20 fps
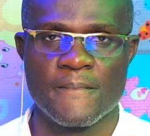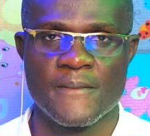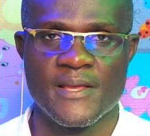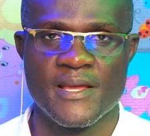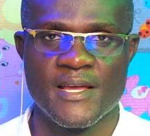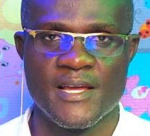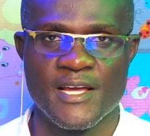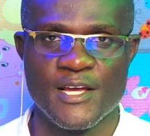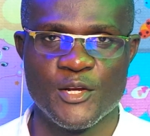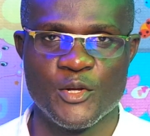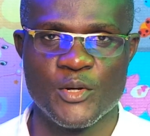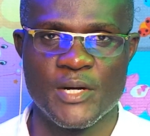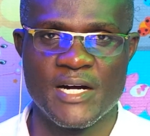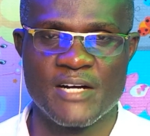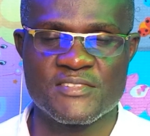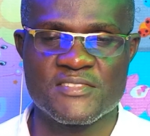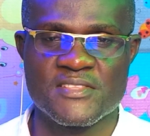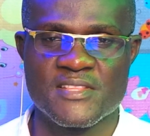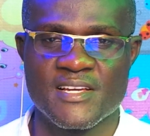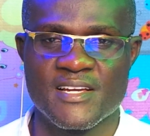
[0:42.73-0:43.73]
Hello
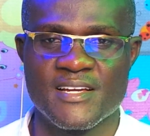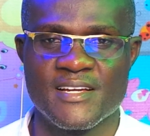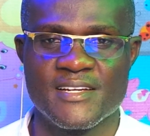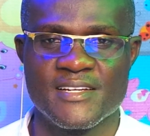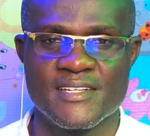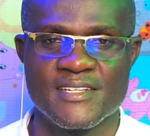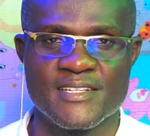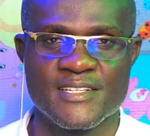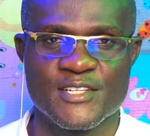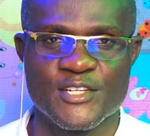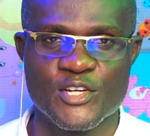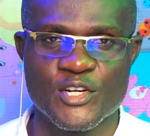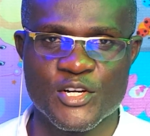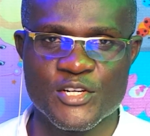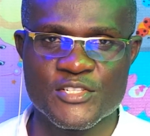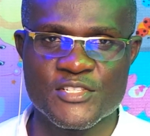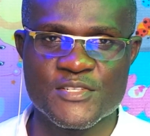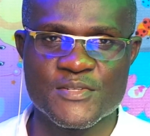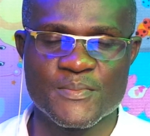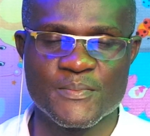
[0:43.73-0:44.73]
out there,
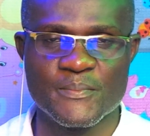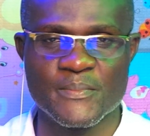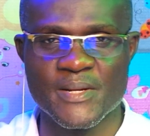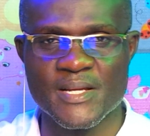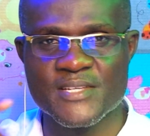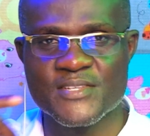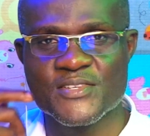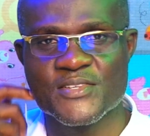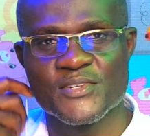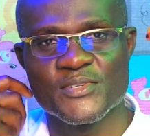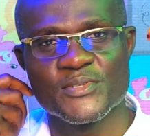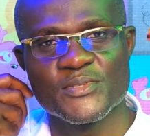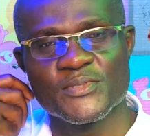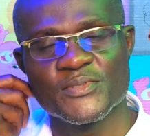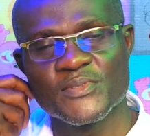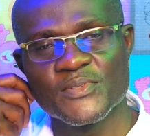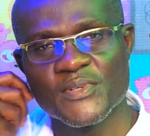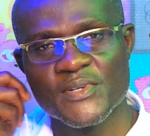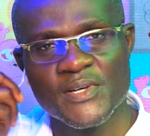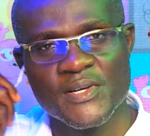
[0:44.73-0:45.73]
God bless you.
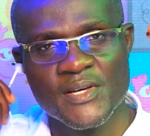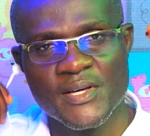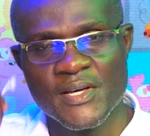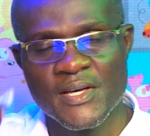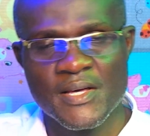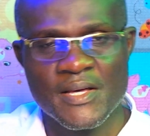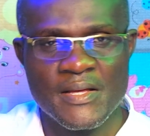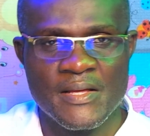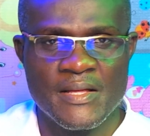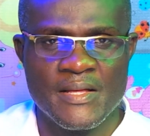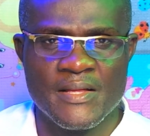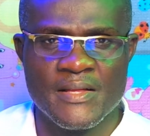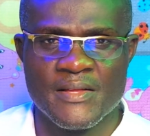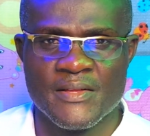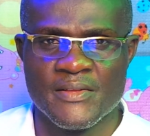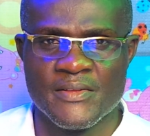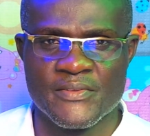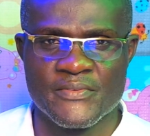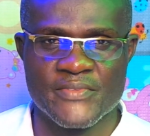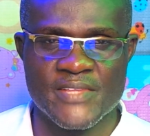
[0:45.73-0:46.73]

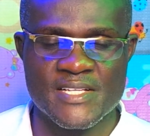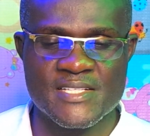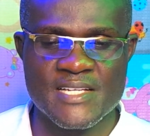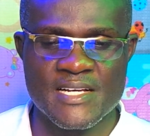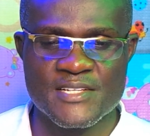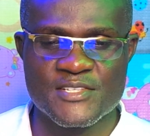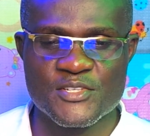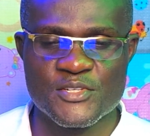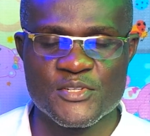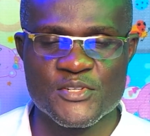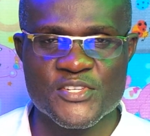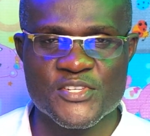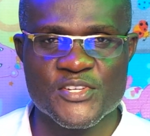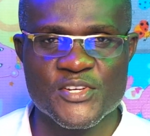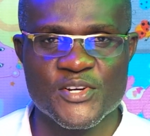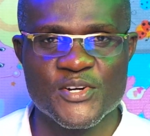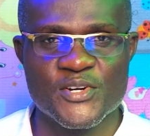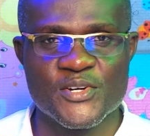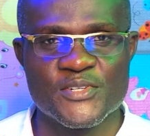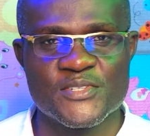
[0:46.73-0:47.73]
The title you
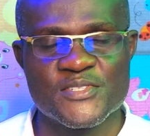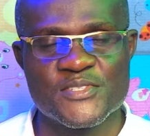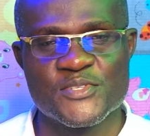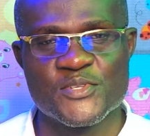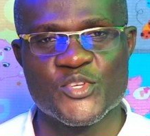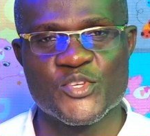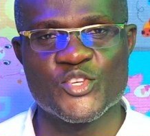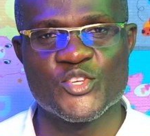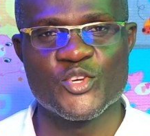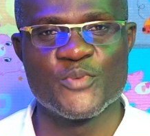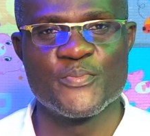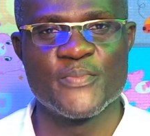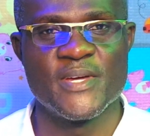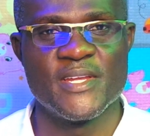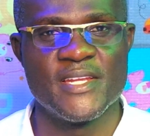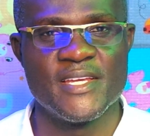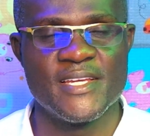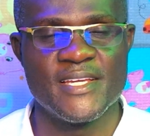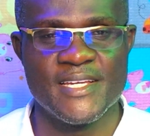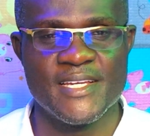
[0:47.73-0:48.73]
saw, to so
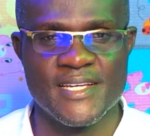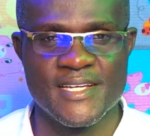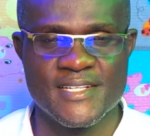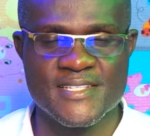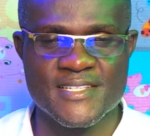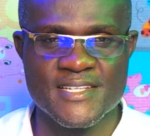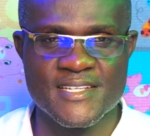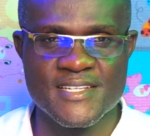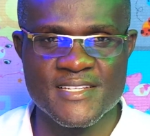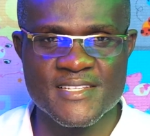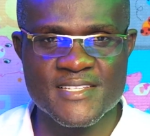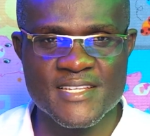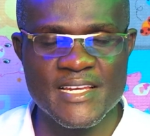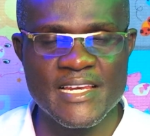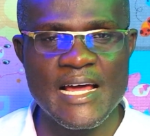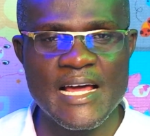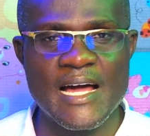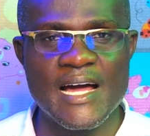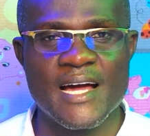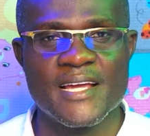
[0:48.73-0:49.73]
many it is a
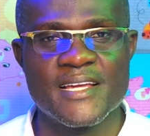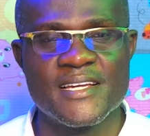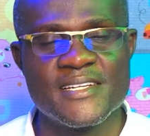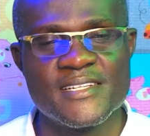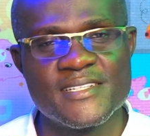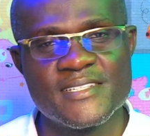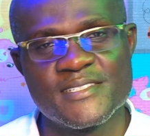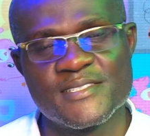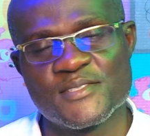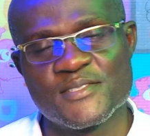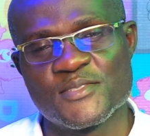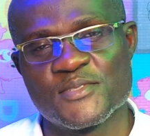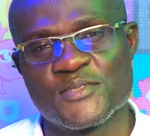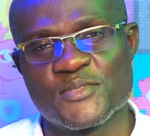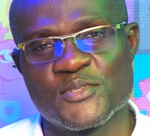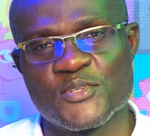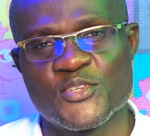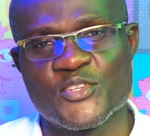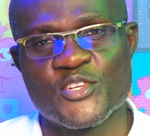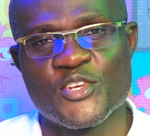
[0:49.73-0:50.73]
lie,
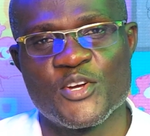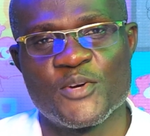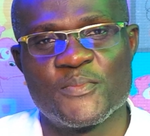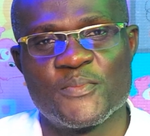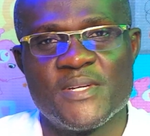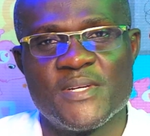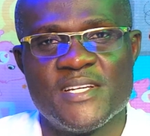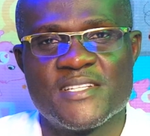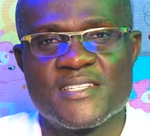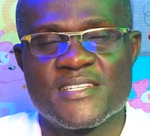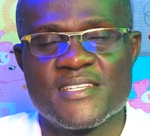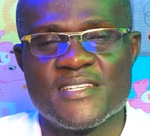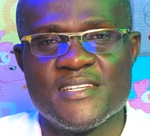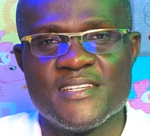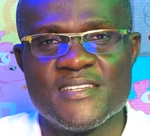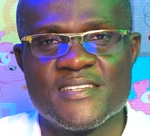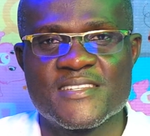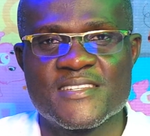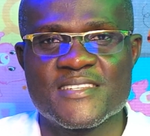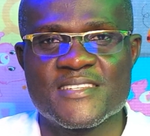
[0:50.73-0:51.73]
to some it
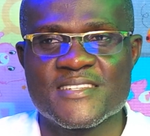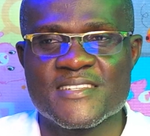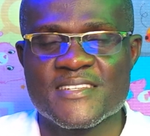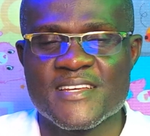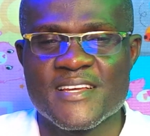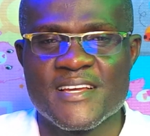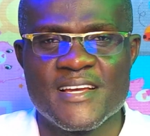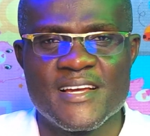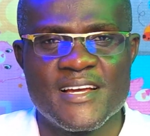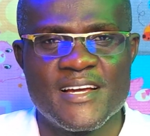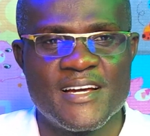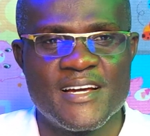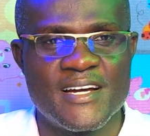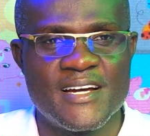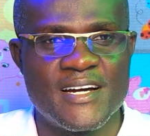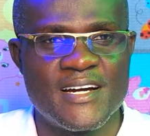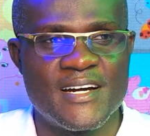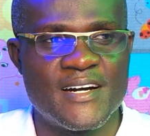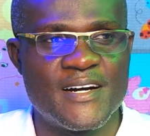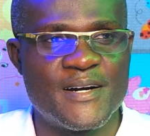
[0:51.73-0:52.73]
is
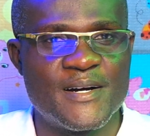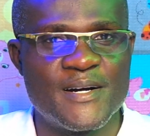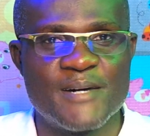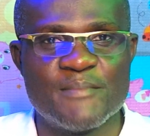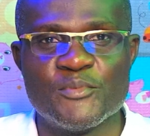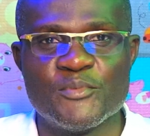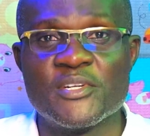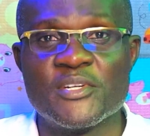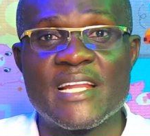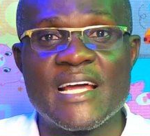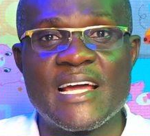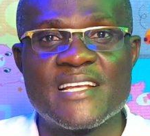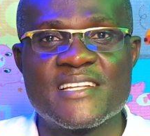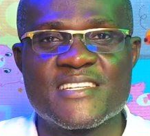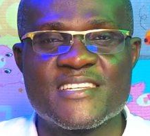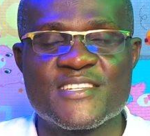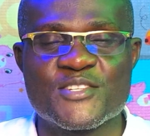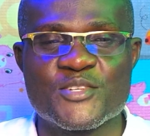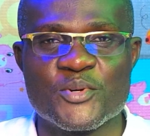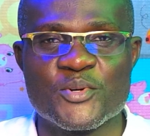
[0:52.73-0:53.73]
a moonlight
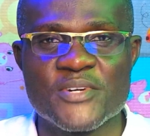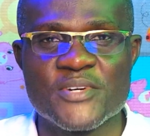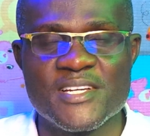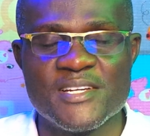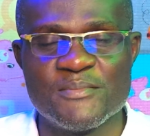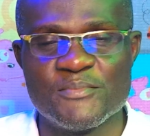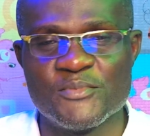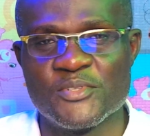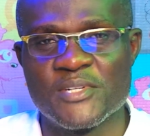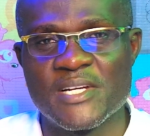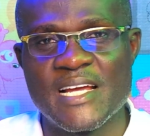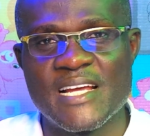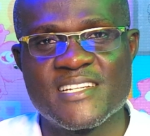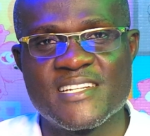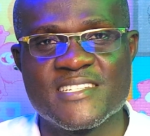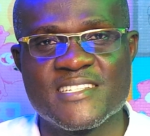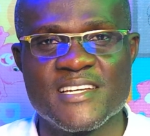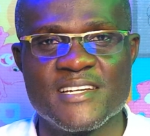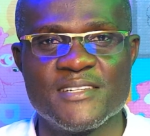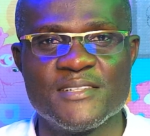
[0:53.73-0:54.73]
story, moonlight
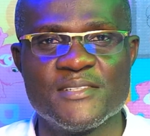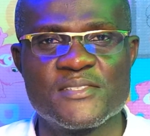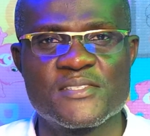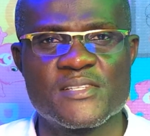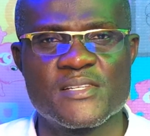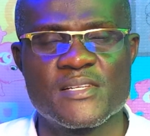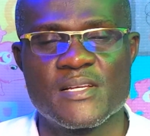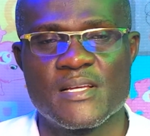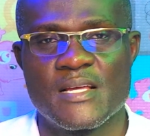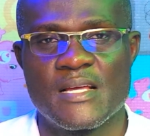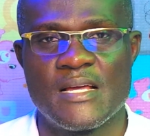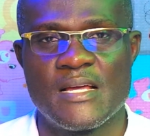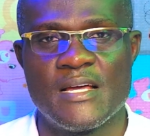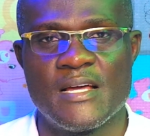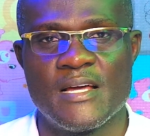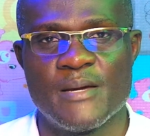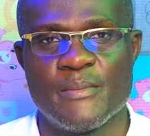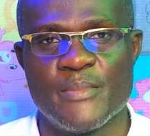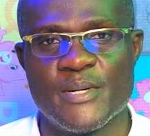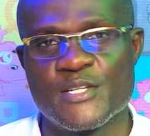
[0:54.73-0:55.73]
tales,
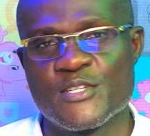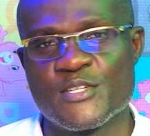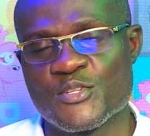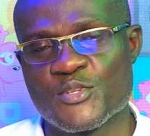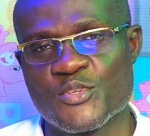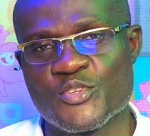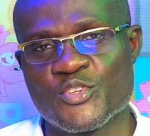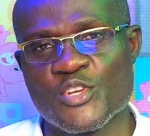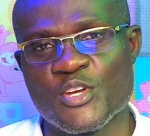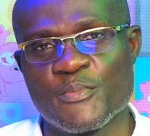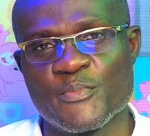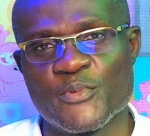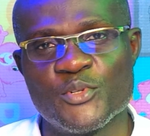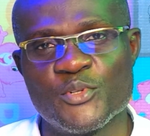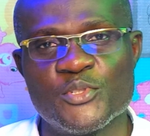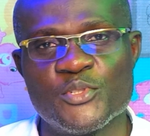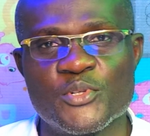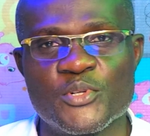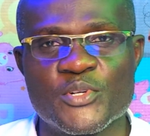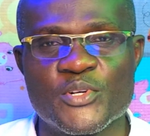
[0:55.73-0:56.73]
but to some who
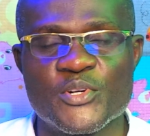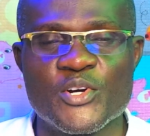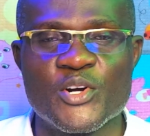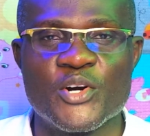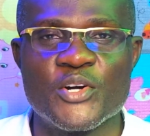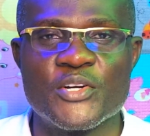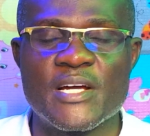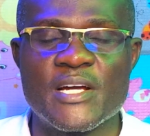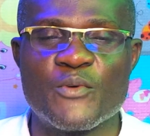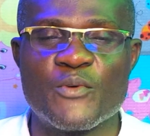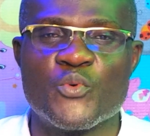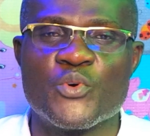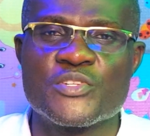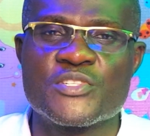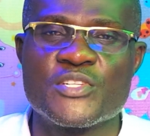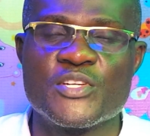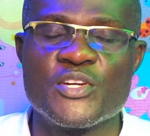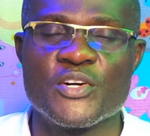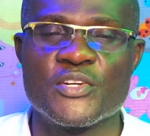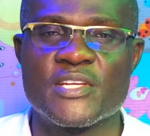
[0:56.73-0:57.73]
know God and what
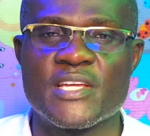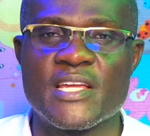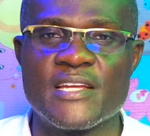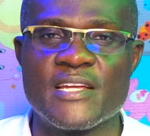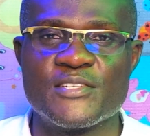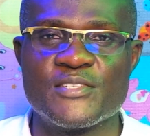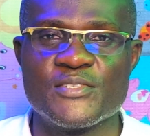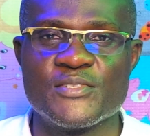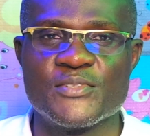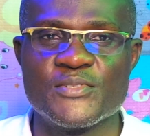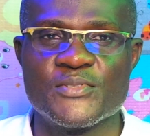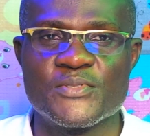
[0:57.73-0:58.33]
God can do,